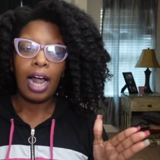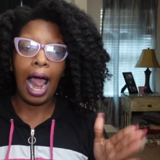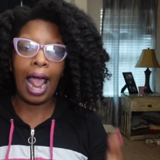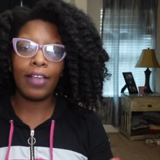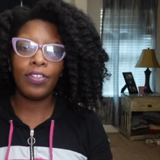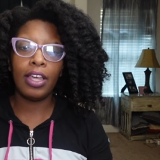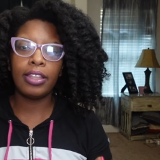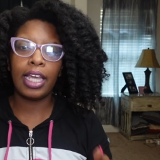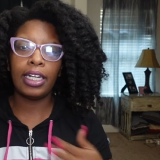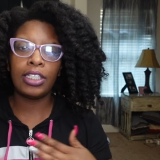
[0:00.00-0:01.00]
I
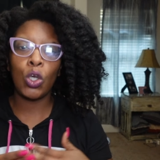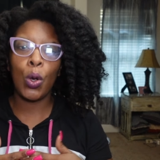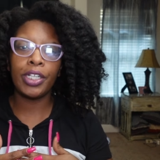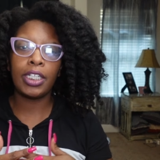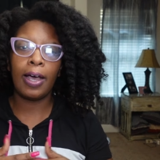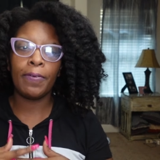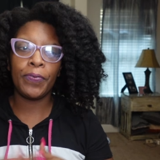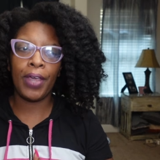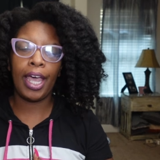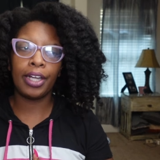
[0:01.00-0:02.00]
think that it's going to
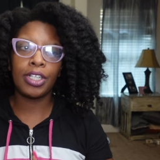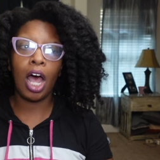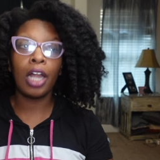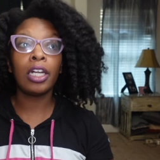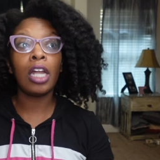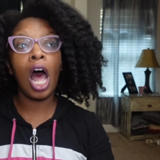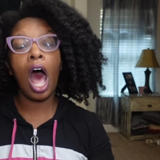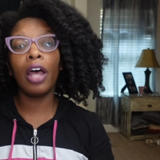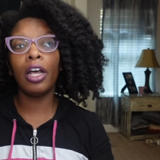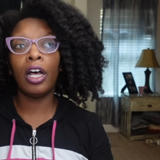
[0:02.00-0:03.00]
affect a
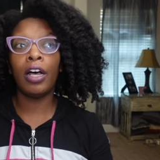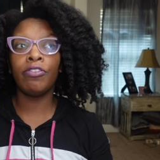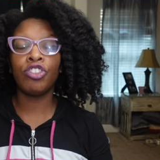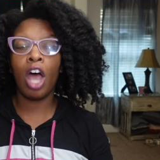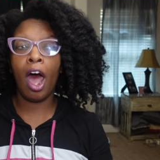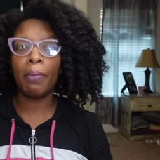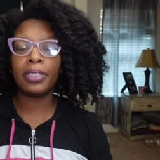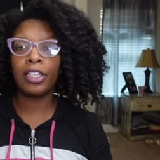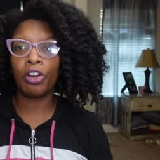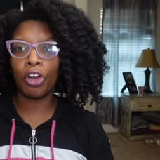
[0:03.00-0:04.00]
lot of
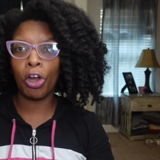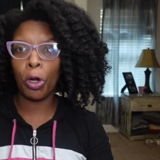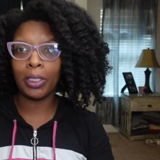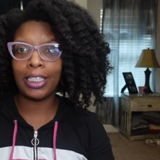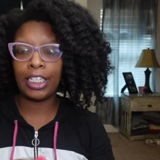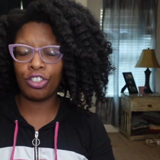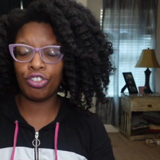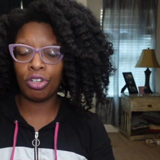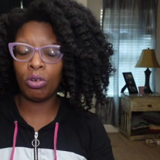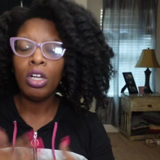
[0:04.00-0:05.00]
jobs that are currently
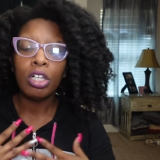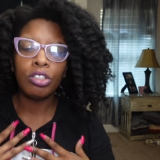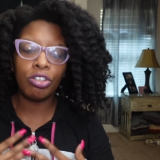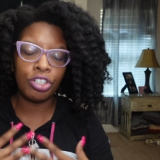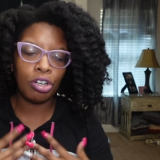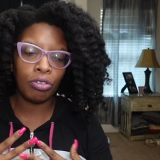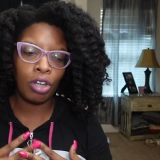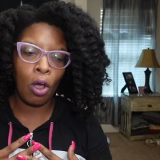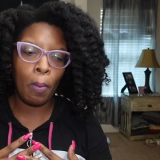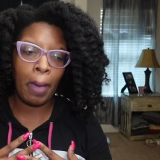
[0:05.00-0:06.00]
digital. Those you don't
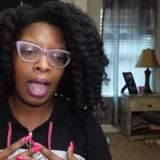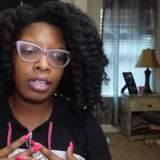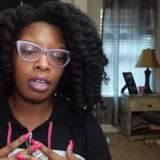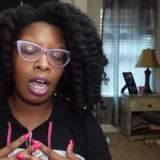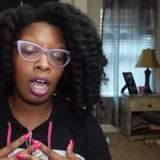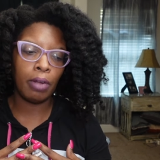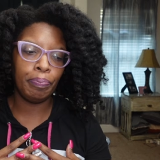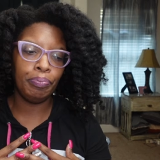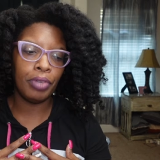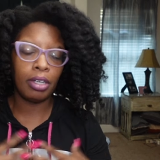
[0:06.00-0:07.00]
know, my
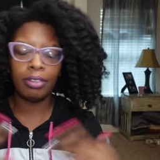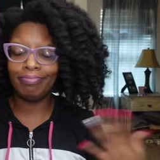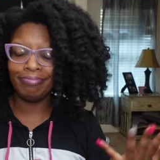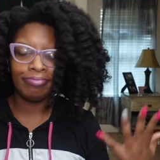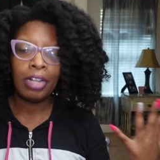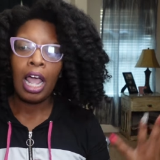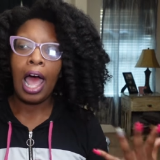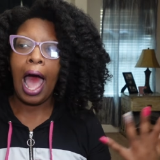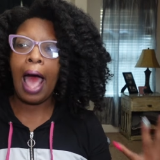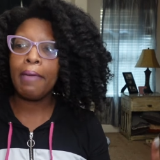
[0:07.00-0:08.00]
um,
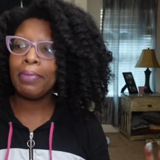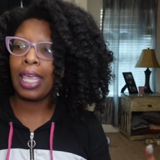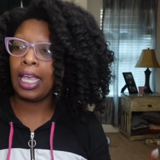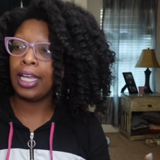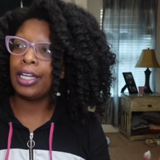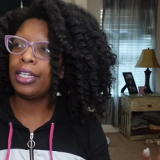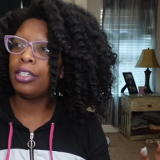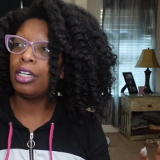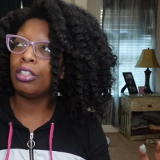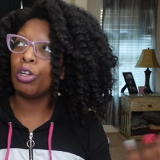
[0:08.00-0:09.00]
I'm
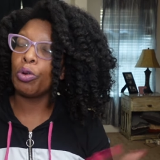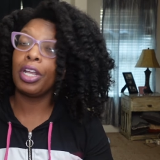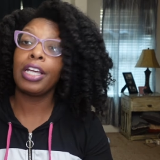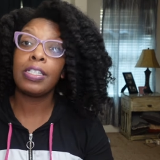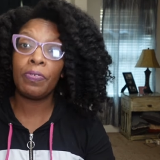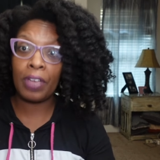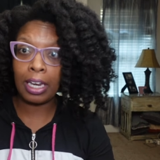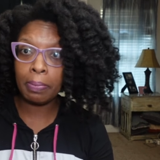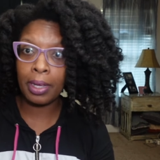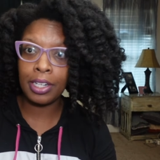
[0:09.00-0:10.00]
in learning and
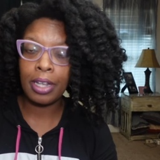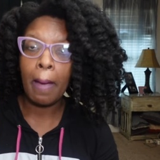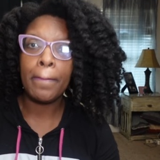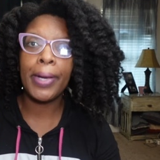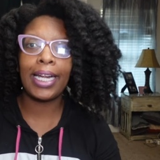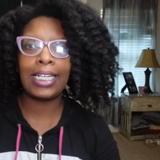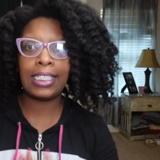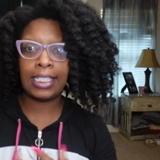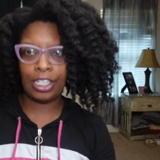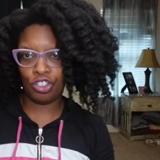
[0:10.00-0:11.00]
development, but
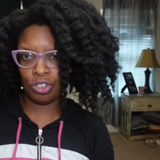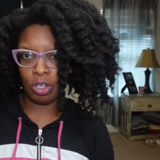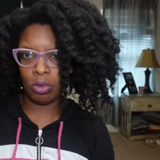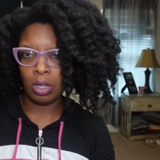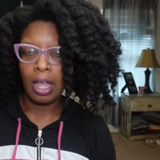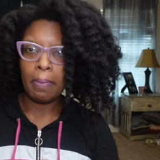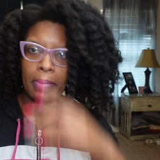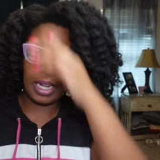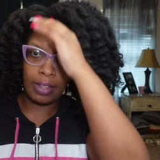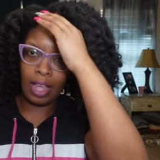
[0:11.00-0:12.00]
it's digital,
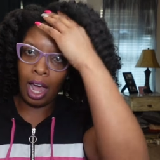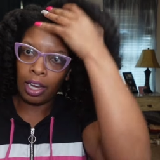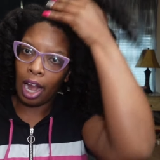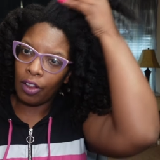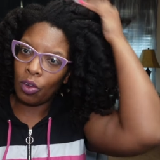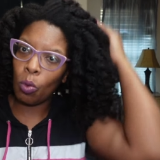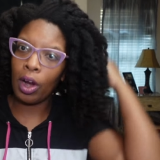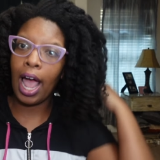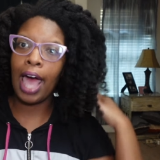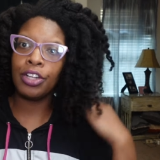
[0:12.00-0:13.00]
meaning that a lot of the
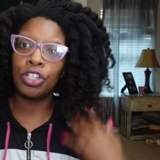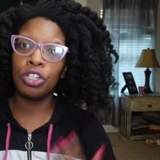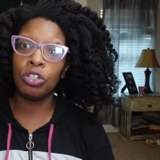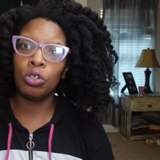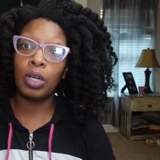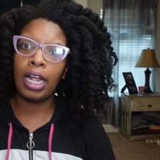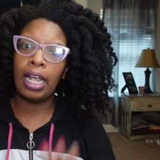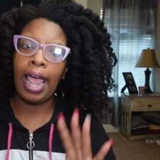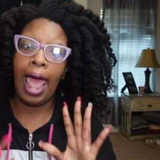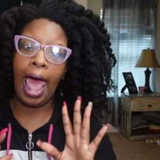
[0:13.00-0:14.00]
work I do,
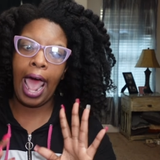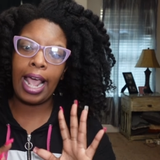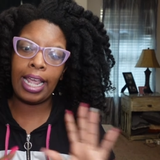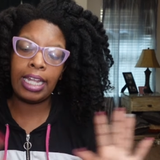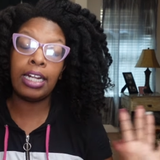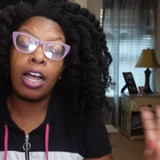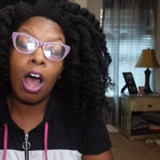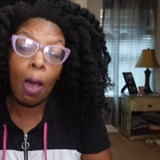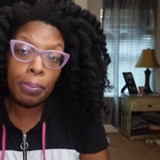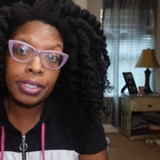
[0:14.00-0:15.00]
it, ha it
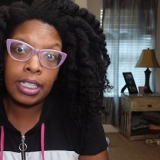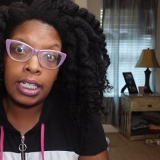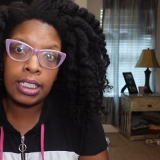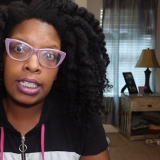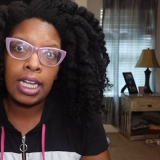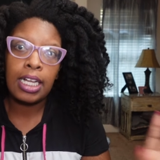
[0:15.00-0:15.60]
encompasses